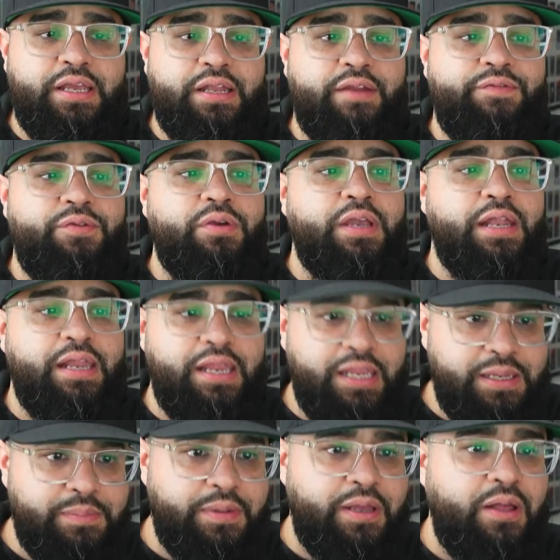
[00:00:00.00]
And if you get an
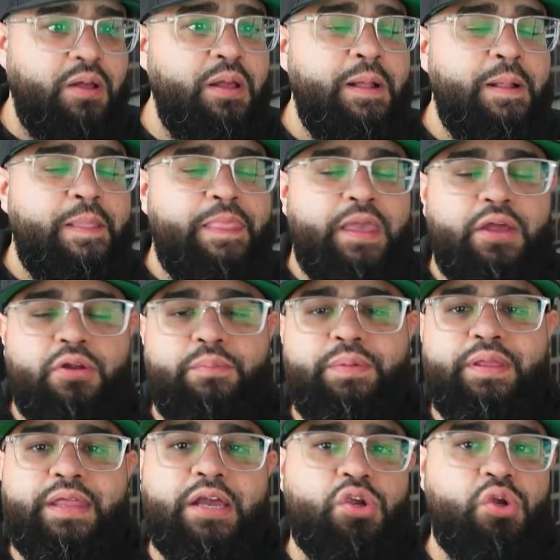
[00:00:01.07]
email, it'll be
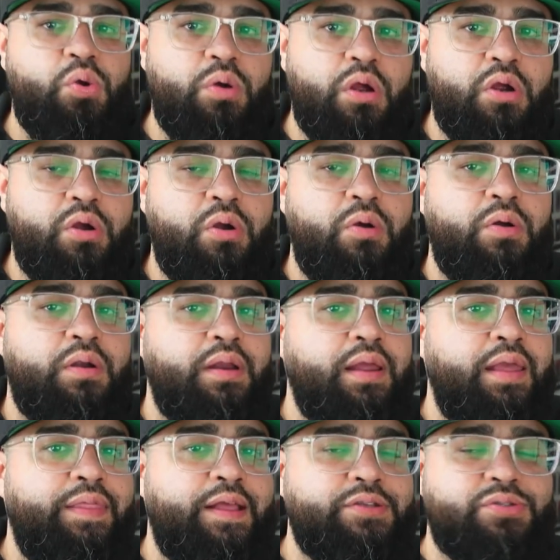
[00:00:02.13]
that QR code,
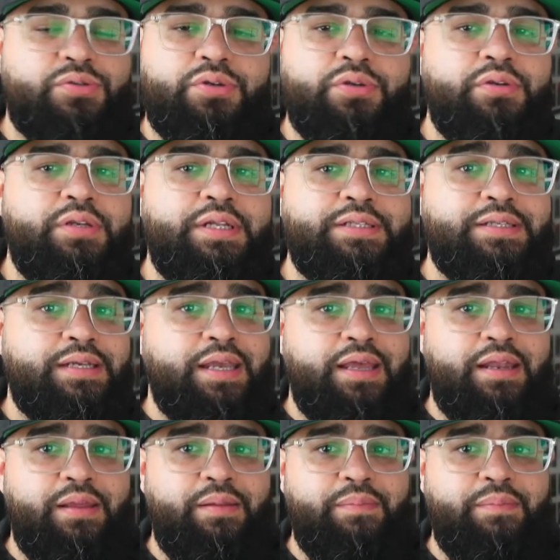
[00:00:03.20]
and that's all you need to get in.